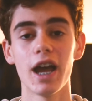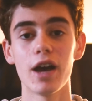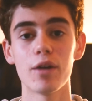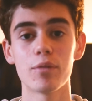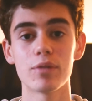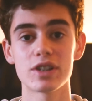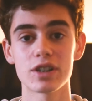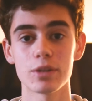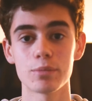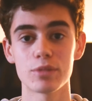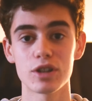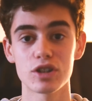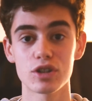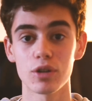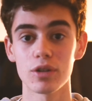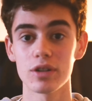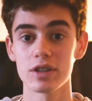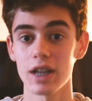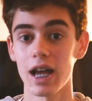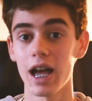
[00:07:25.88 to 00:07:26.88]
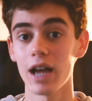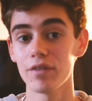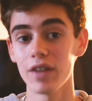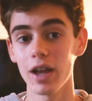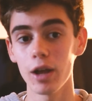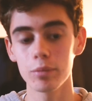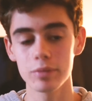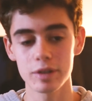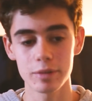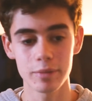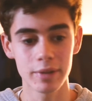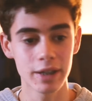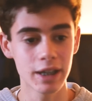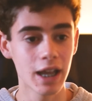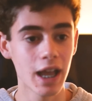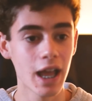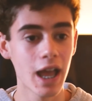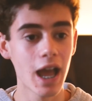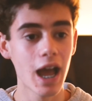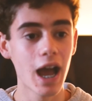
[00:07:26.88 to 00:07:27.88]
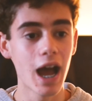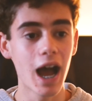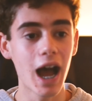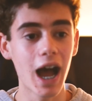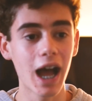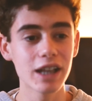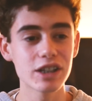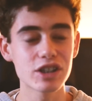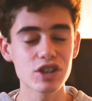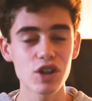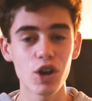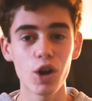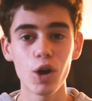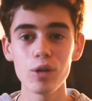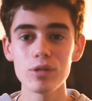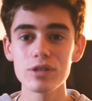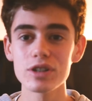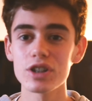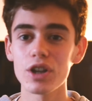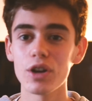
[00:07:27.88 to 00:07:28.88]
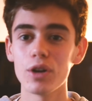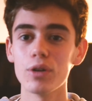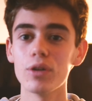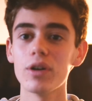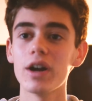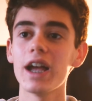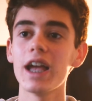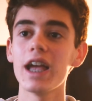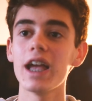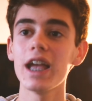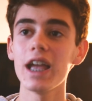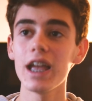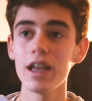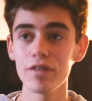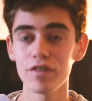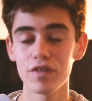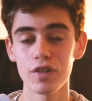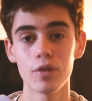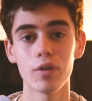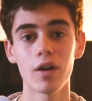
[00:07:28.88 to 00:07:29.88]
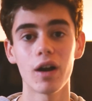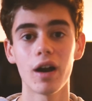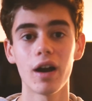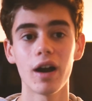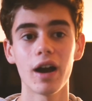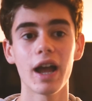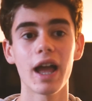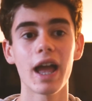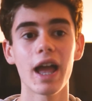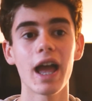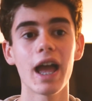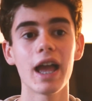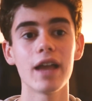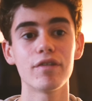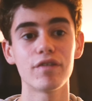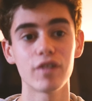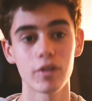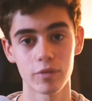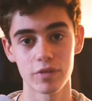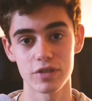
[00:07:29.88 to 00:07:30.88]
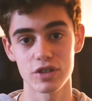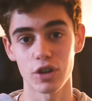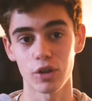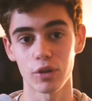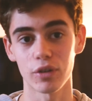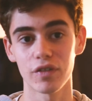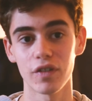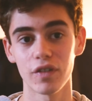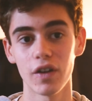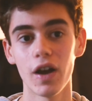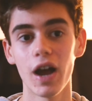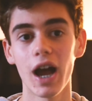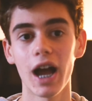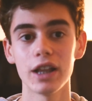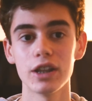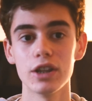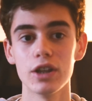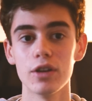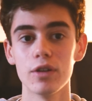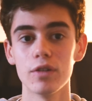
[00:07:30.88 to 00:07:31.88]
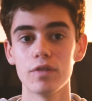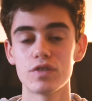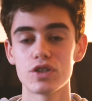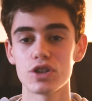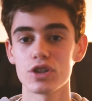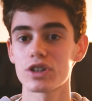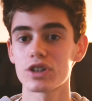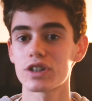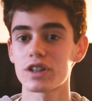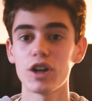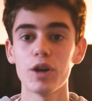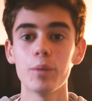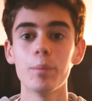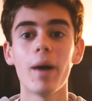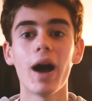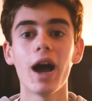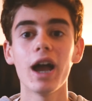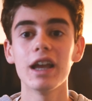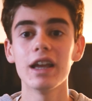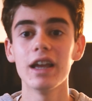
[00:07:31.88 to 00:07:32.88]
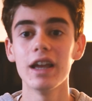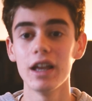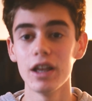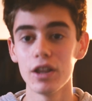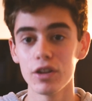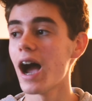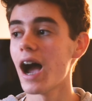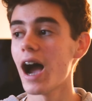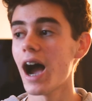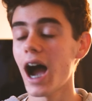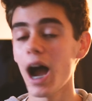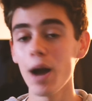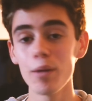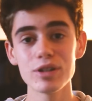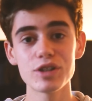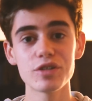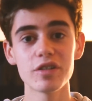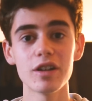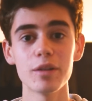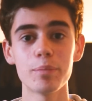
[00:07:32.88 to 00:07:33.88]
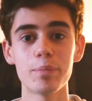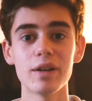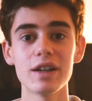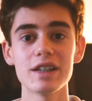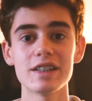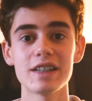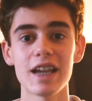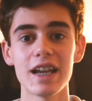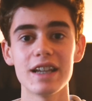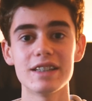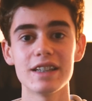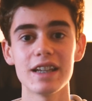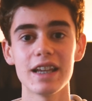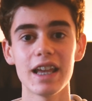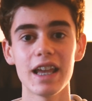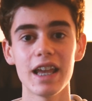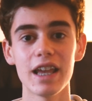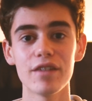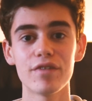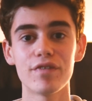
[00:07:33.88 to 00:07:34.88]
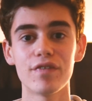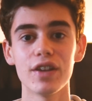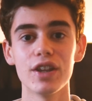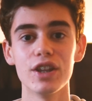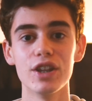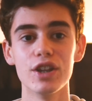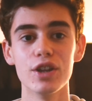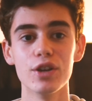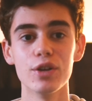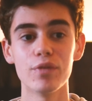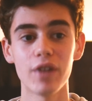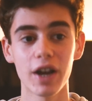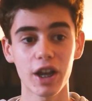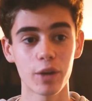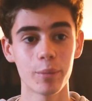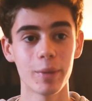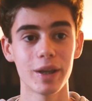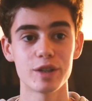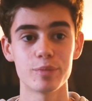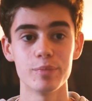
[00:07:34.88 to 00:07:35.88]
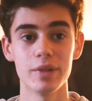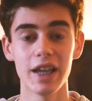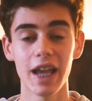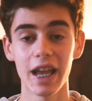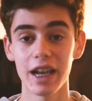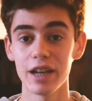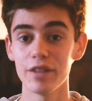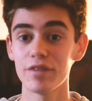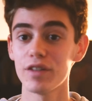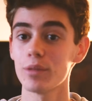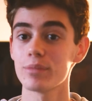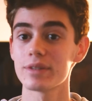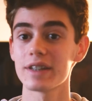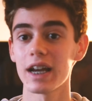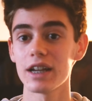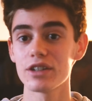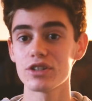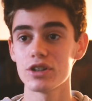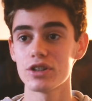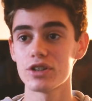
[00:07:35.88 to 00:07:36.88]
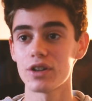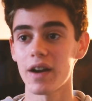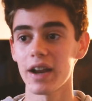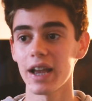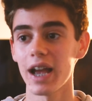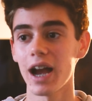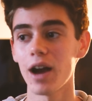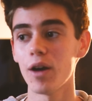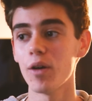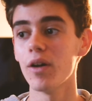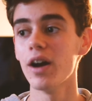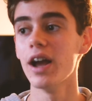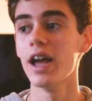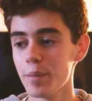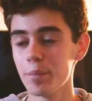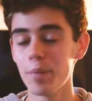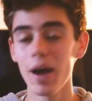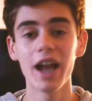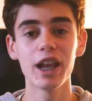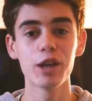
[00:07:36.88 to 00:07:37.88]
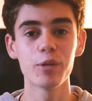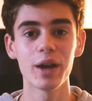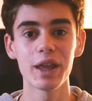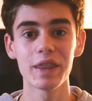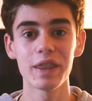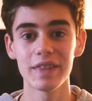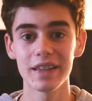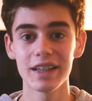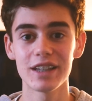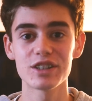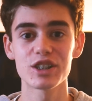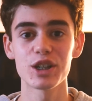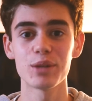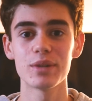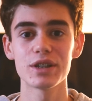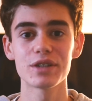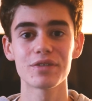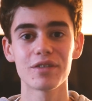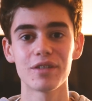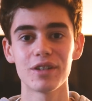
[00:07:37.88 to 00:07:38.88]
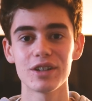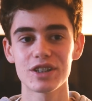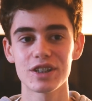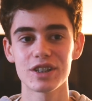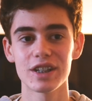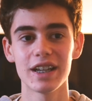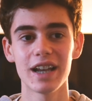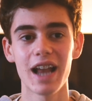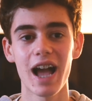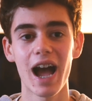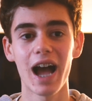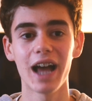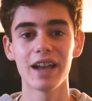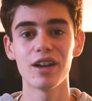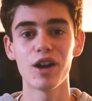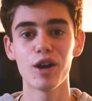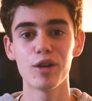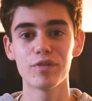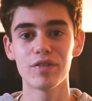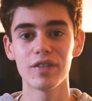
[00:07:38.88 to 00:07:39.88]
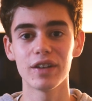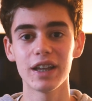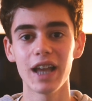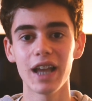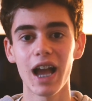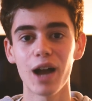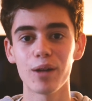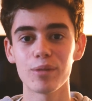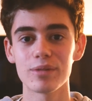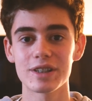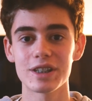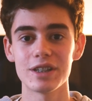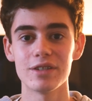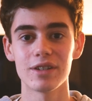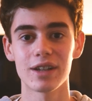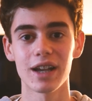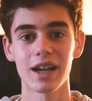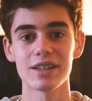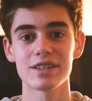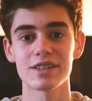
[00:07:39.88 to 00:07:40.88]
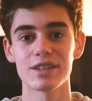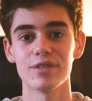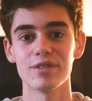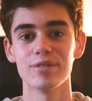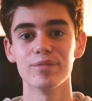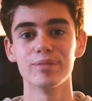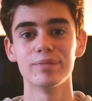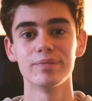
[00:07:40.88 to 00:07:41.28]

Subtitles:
with some tutorials that have helped me. And also, if you are a film photographer and you've just come by, I would really appreciate it if you recommend me any films that I should try out. But anyway, thank you so much for watching, and hopefully I will see you guys soon.